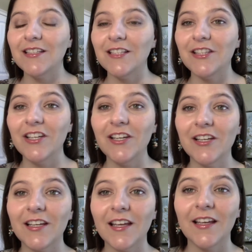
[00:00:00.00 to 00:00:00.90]

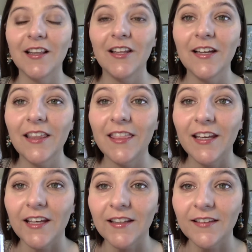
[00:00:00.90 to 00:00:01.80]
Look at
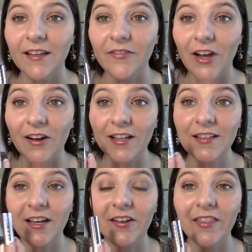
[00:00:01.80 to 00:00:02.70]
this. If y'all can
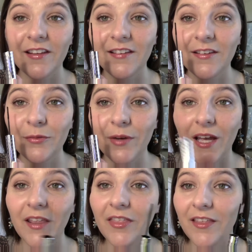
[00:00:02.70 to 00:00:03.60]
tell, this is
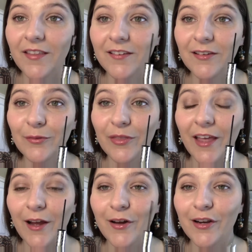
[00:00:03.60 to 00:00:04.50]
with and this is
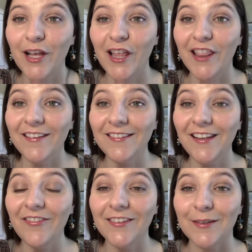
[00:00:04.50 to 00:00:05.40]
without. This
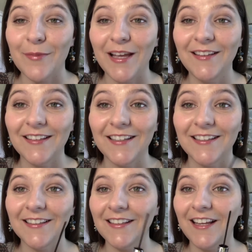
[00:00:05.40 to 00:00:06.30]
stuff is
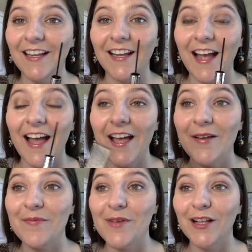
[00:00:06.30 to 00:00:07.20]
amazing. Like,
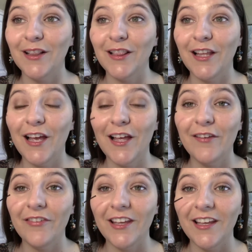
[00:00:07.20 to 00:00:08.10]
I'm
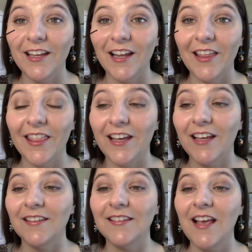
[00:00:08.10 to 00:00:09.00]
loving
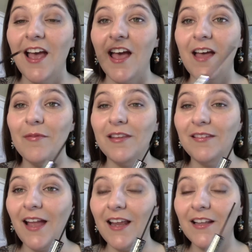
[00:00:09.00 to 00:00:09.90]
this.
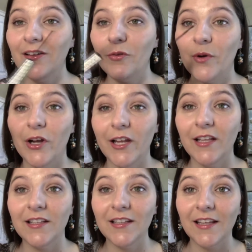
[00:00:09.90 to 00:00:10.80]
This tiny little
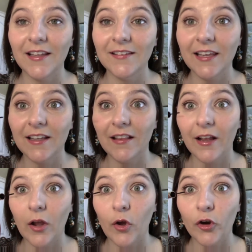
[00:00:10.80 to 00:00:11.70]
wand does get
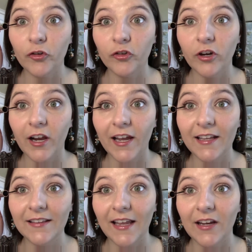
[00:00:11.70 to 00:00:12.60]
like
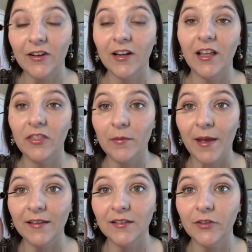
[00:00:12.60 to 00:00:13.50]
right down at the
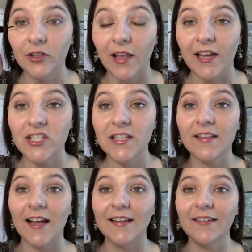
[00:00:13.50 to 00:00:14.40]
base of your
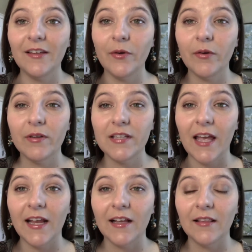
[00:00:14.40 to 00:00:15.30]
lashes. I can see where it would
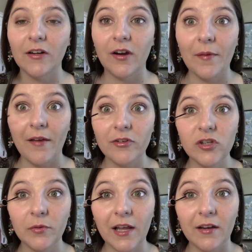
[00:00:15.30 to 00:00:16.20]
take a little. I'm having
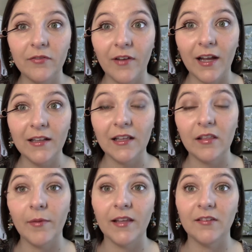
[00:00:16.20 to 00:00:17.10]
trouble kind of finding
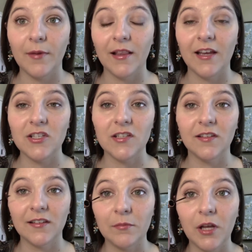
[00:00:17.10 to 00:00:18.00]
the base of my lashes
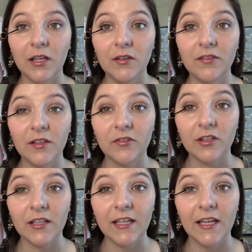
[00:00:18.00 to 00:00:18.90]
because I'm not used to
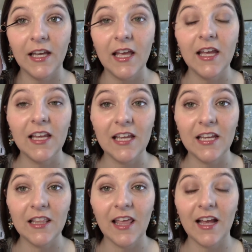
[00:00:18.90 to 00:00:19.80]
really
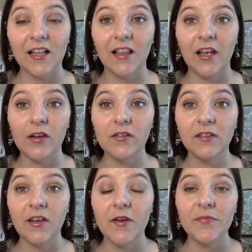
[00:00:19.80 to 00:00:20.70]
getting that close.